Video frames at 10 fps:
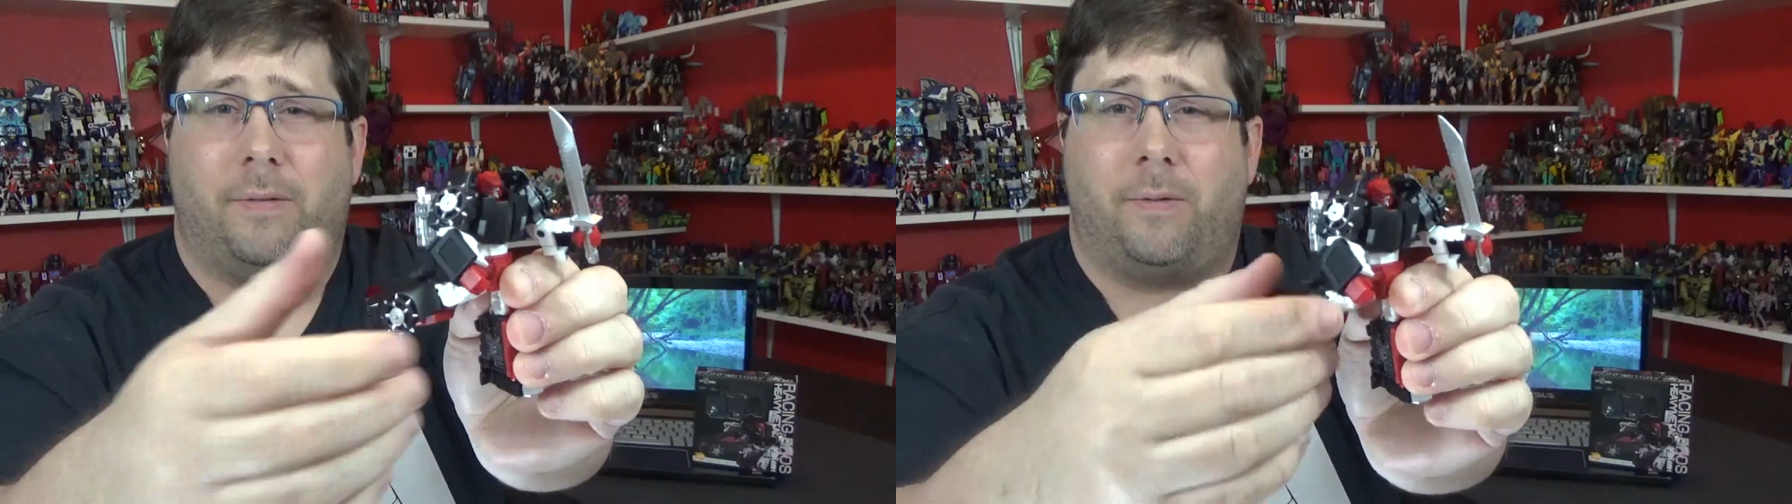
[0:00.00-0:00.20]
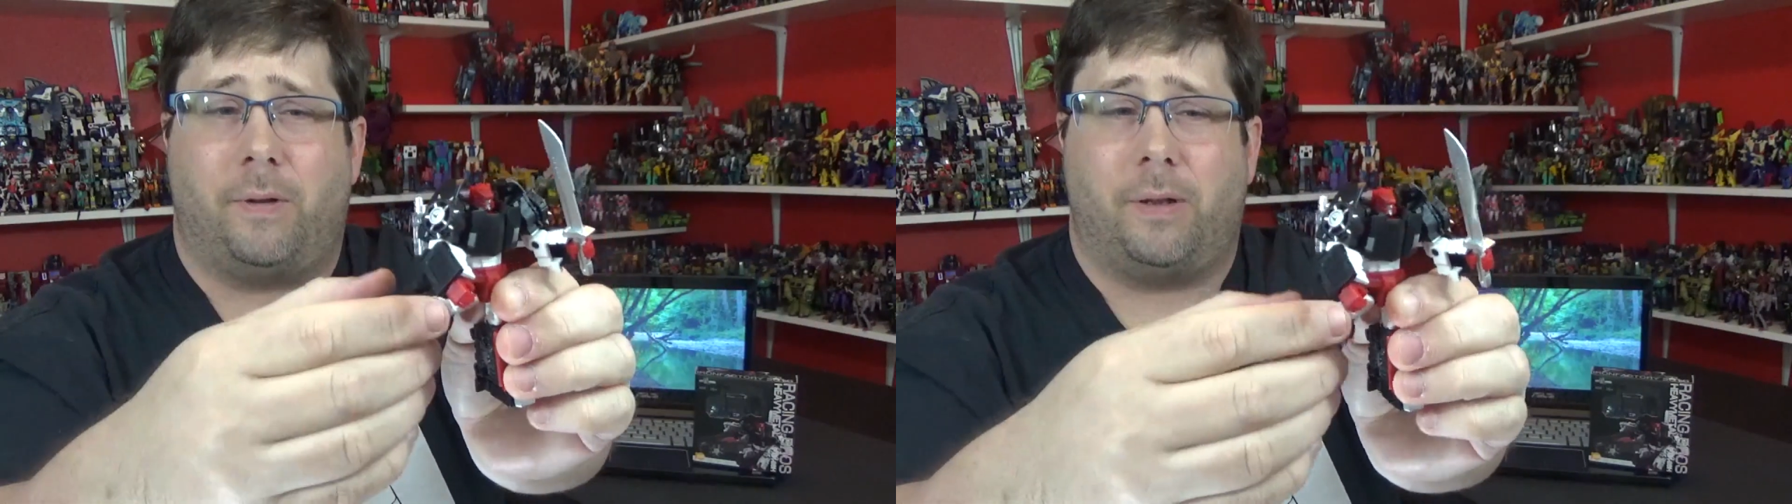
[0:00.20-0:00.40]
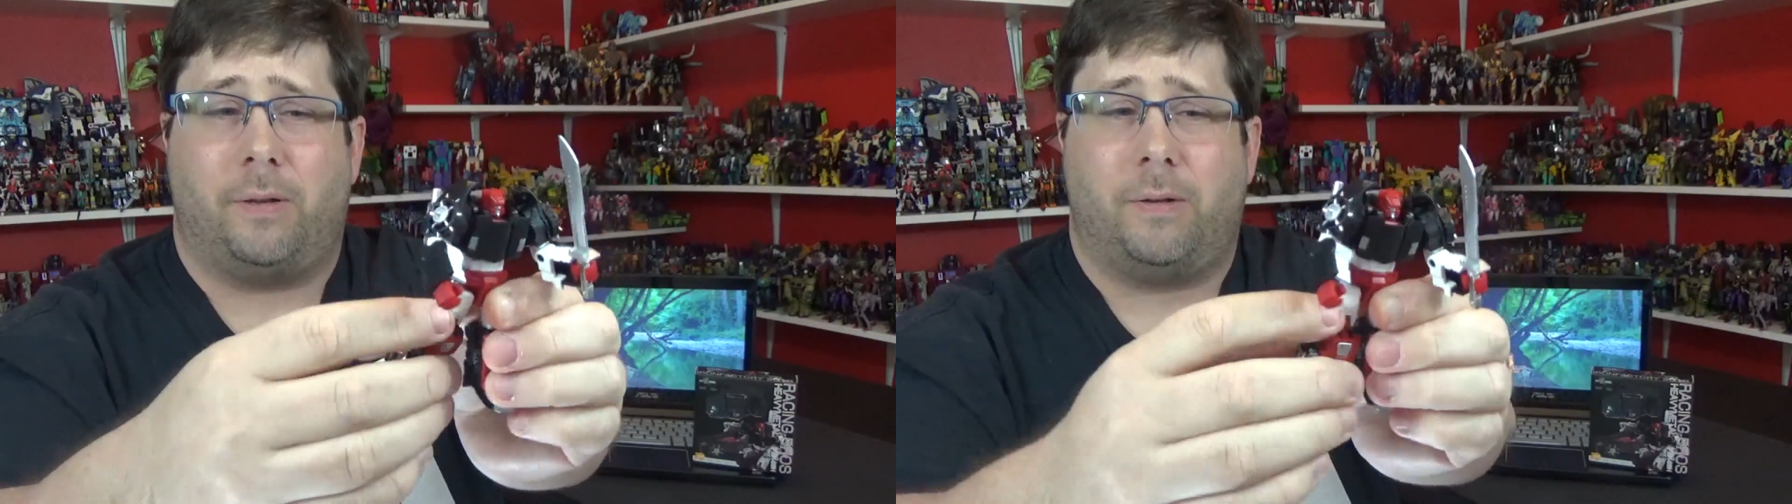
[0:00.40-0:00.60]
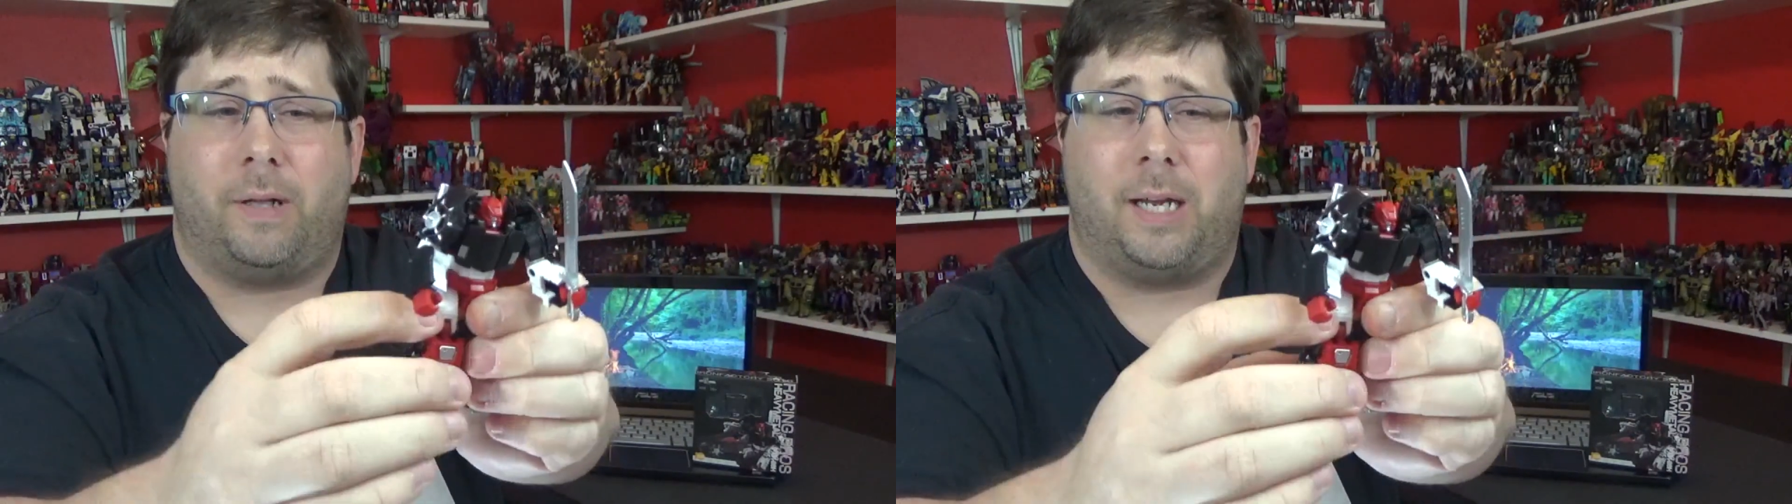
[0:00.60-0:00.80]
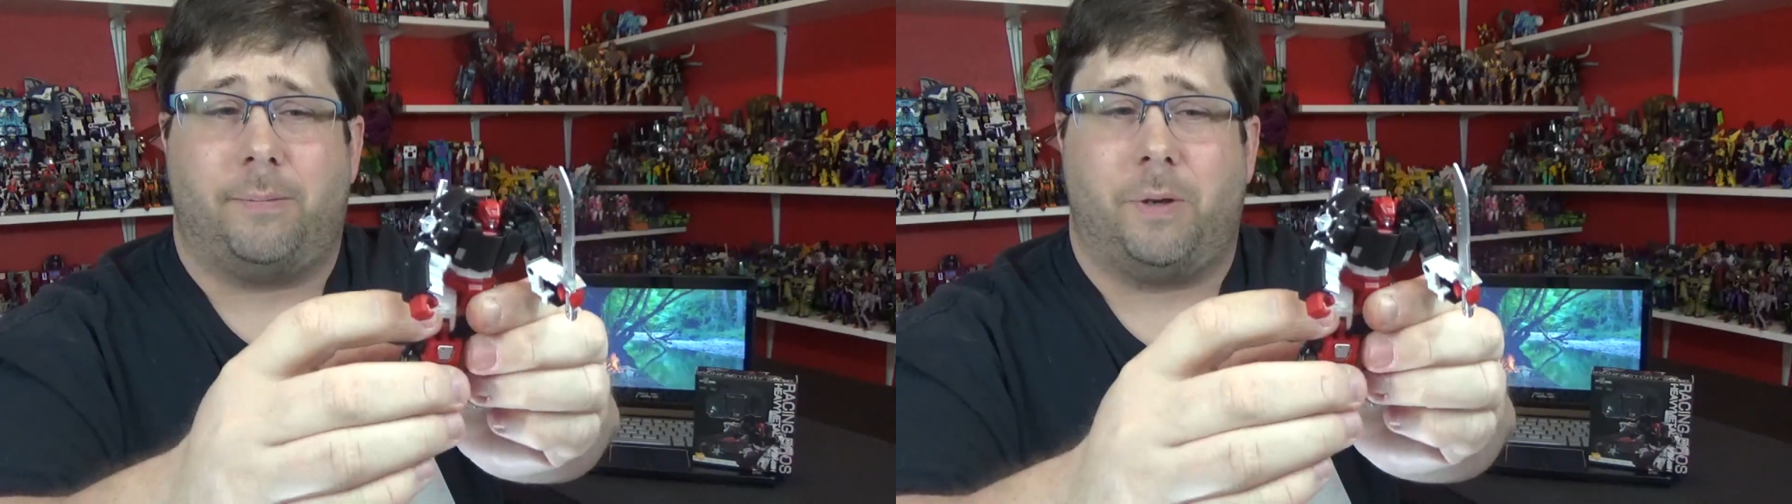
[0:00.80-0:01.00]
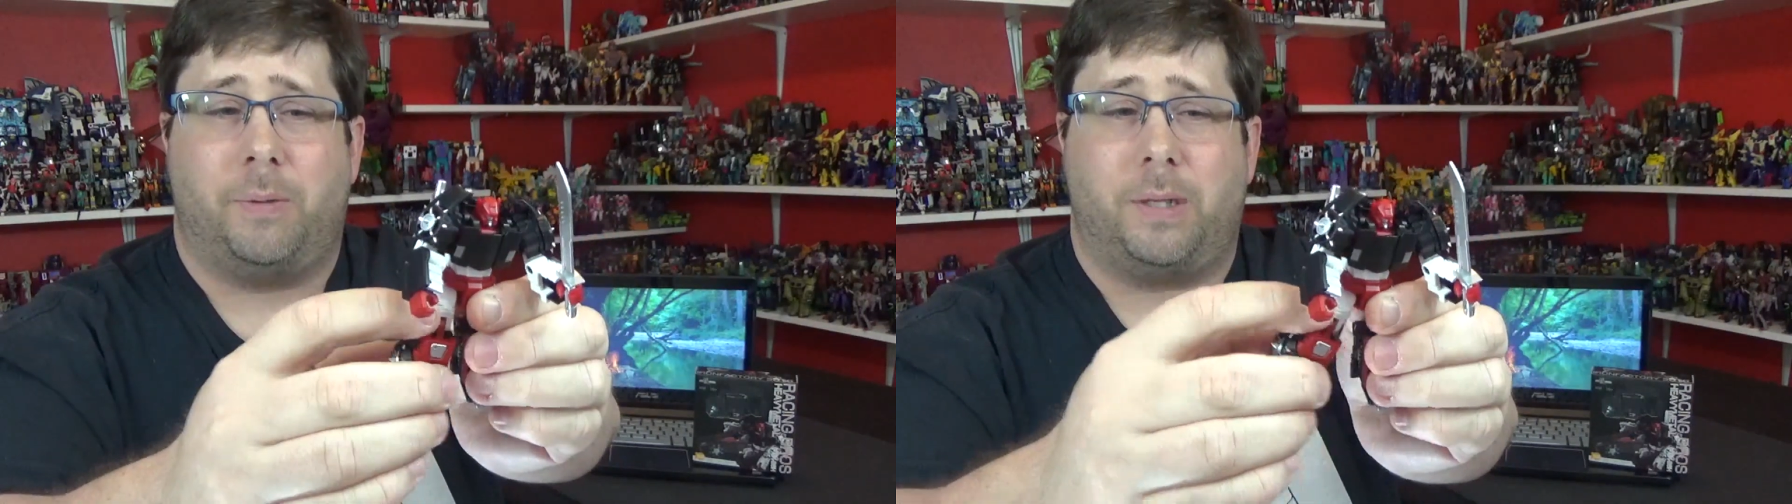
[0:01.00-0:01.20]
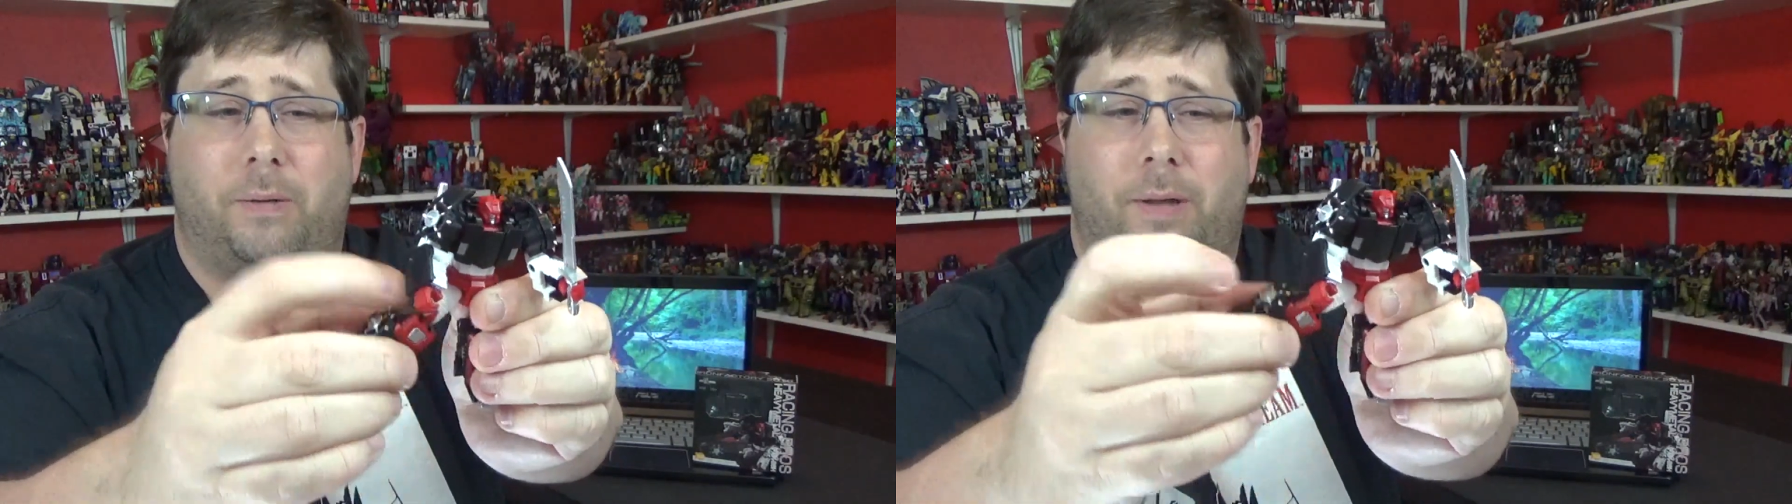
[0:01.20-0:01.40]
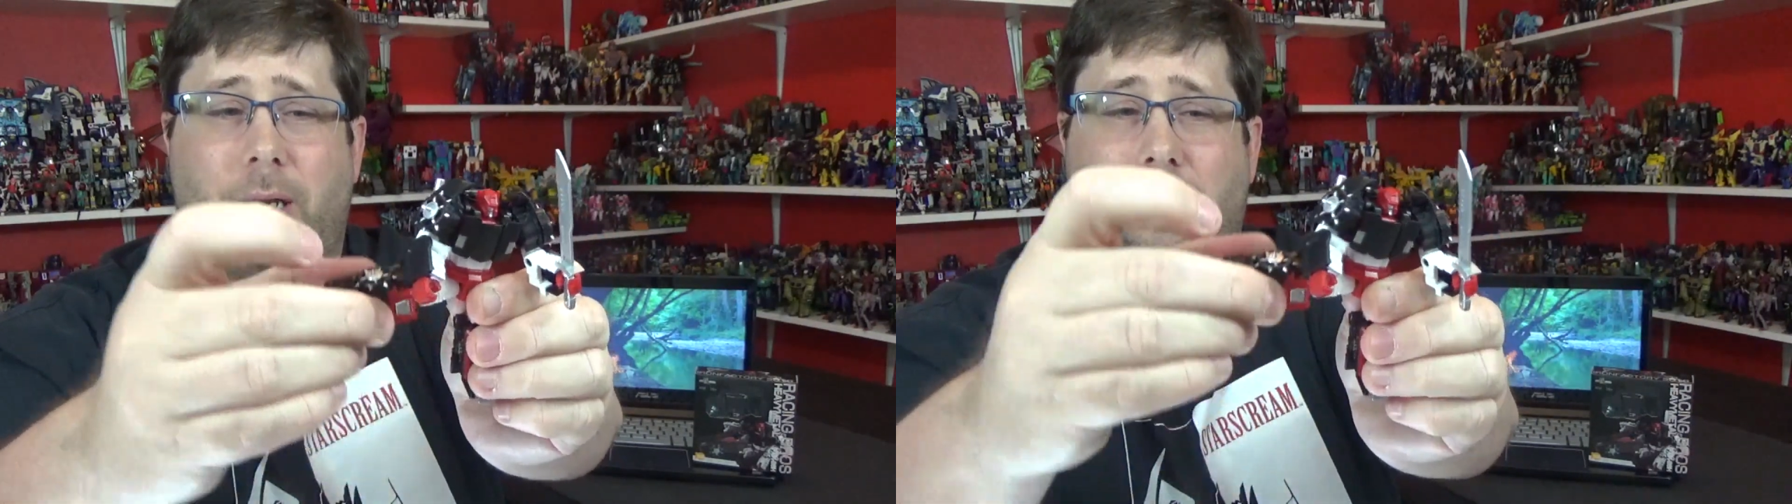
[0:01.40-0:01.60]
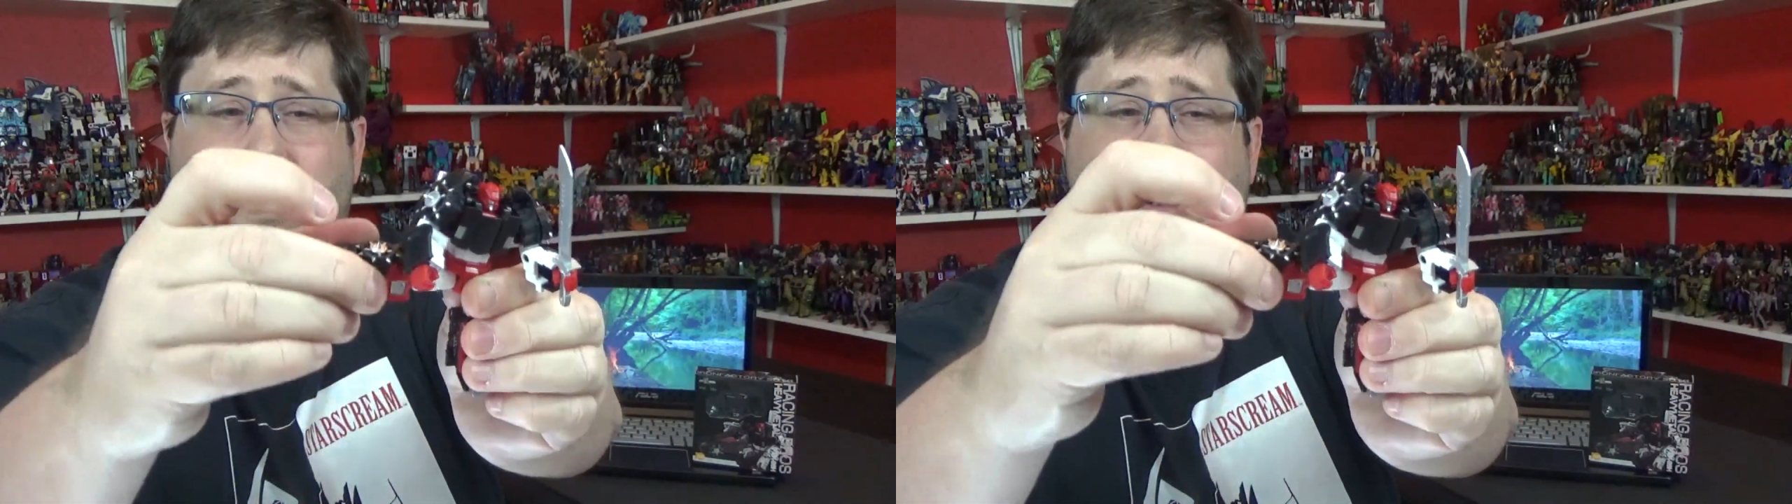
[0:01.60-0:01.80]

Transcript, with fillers: for the leg movements and everything,